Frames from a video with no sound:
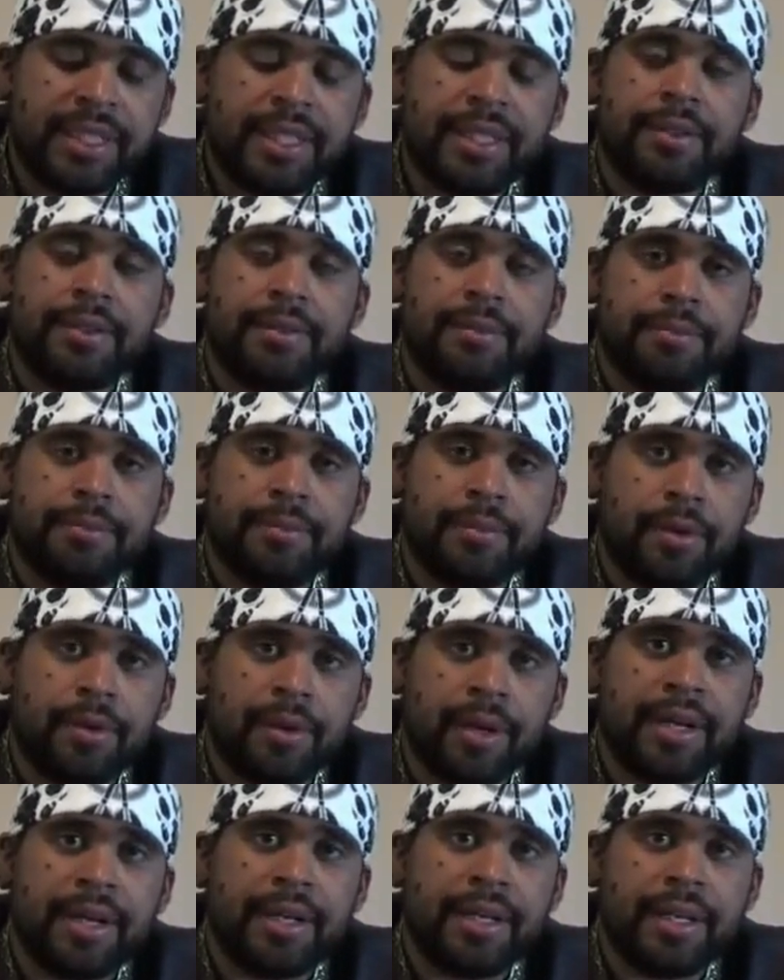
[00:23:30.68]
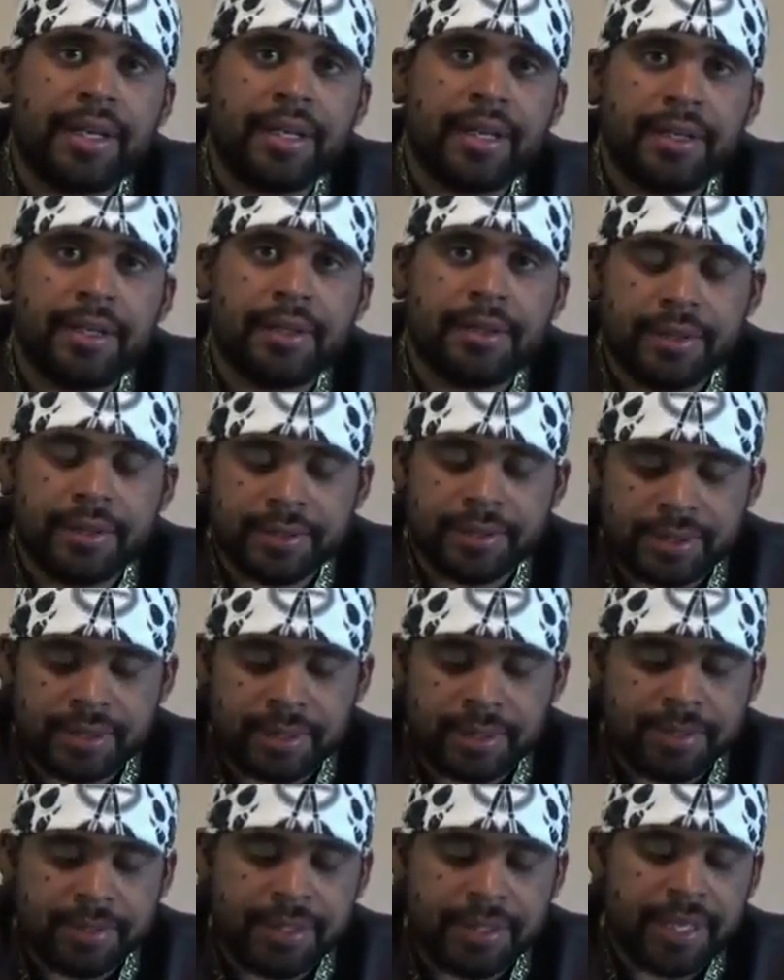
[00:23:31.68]
sin. All right.
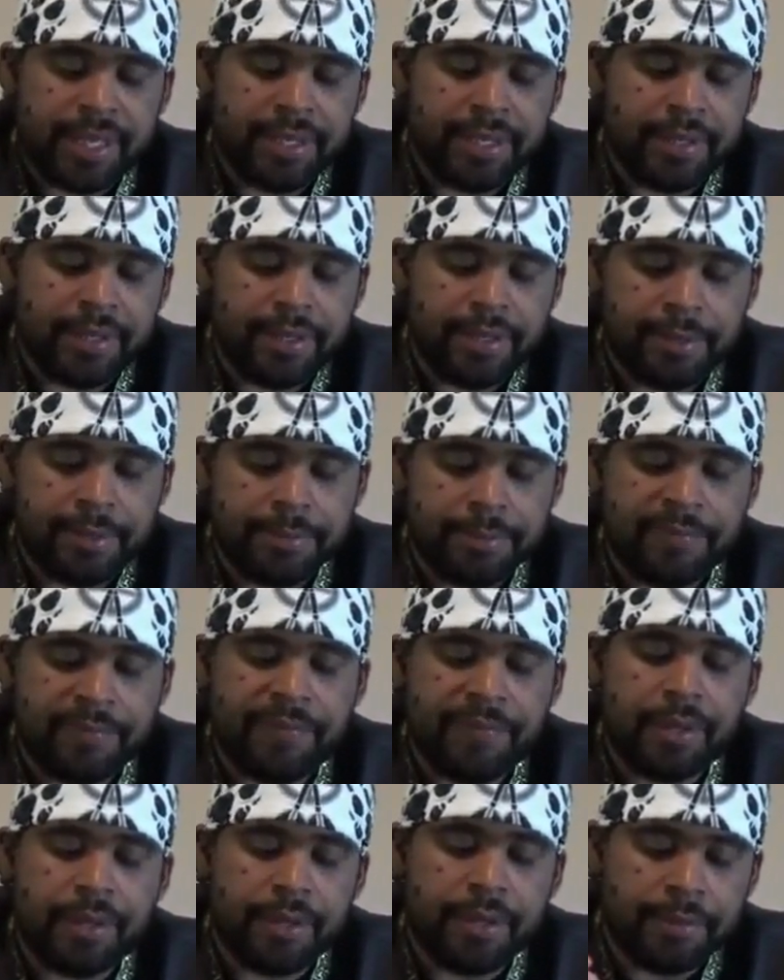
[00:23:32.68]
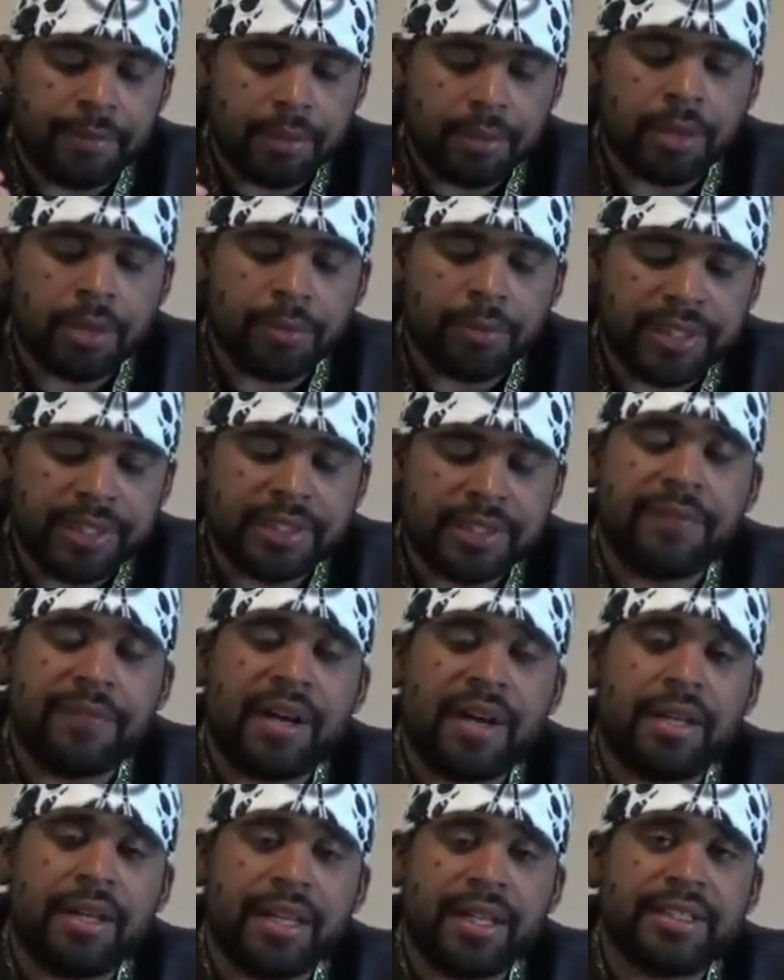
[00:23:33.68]
It's something that
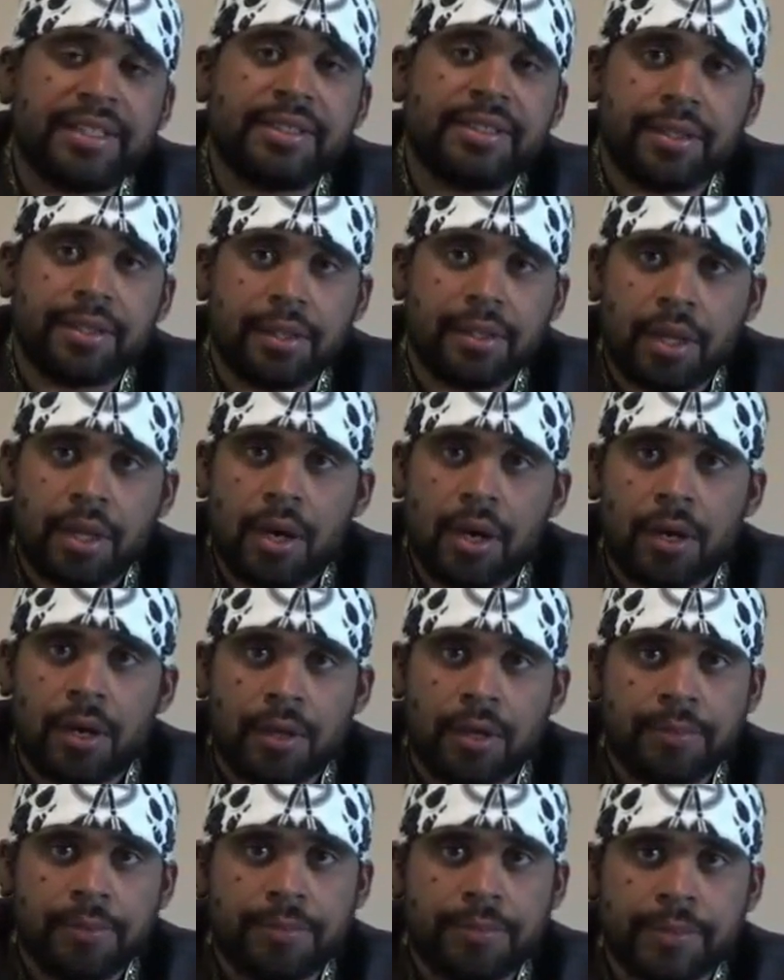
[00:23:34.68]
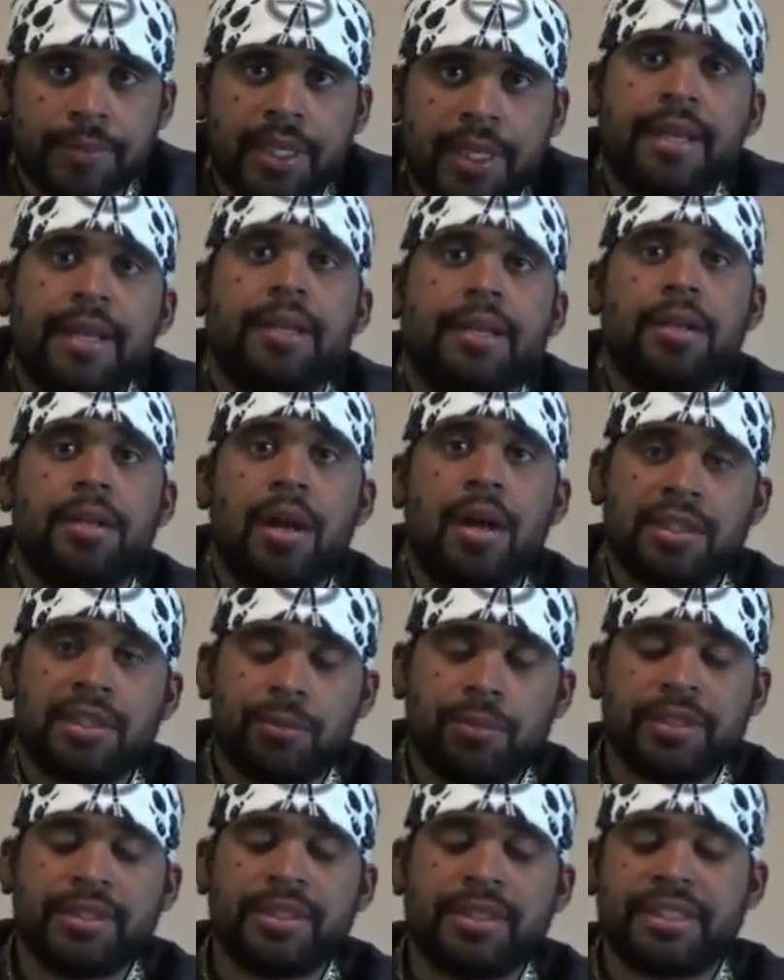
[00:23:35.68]
egregious violation of the law. Okay, and the
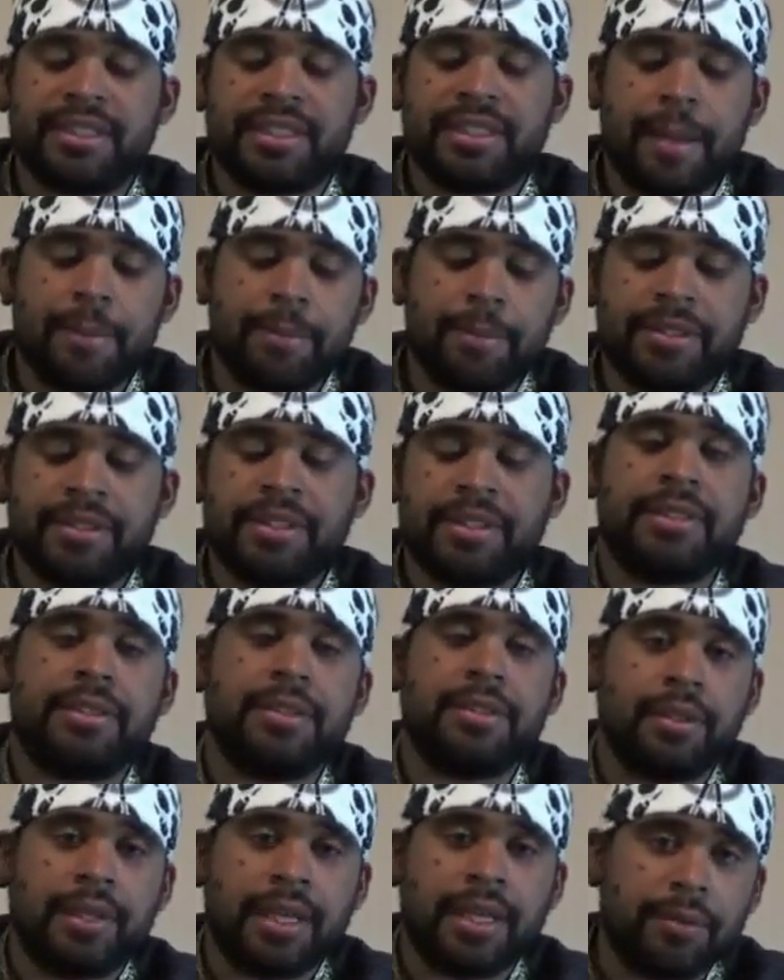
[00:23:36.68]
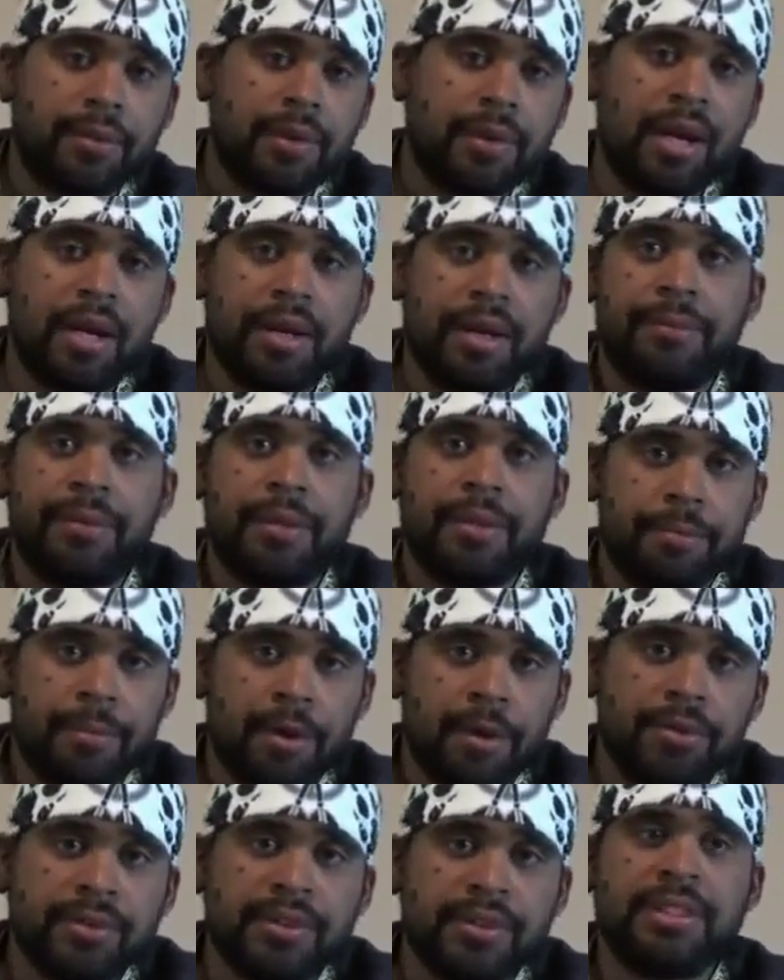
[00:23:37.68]
law wasn't established until later on
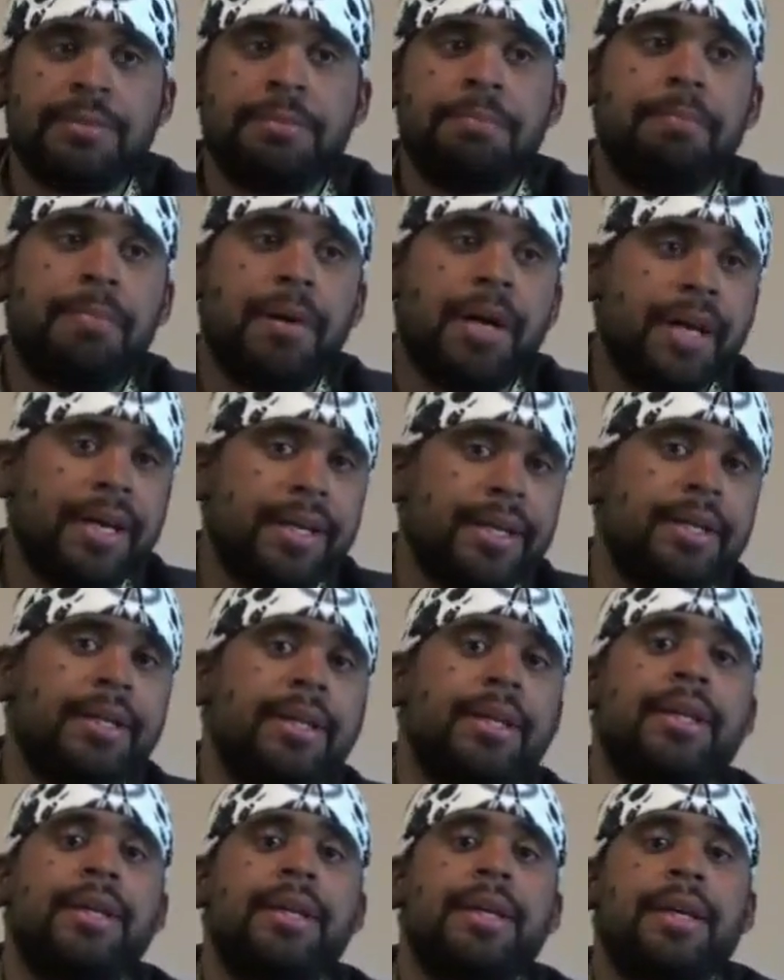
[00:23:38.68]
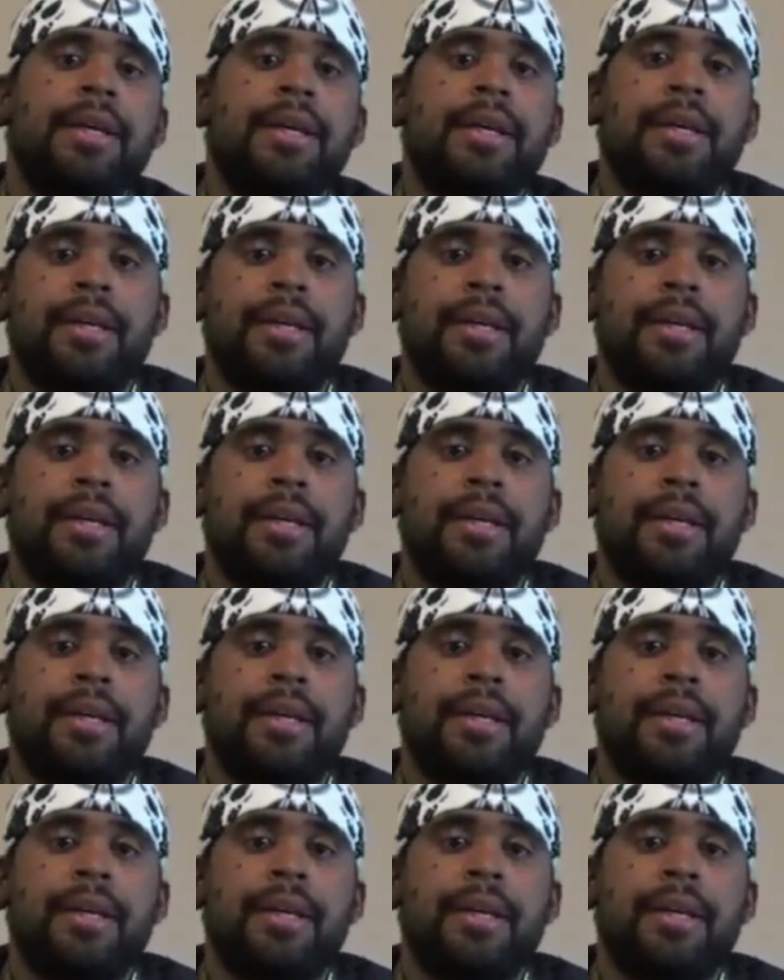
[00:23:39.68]
with Moses, but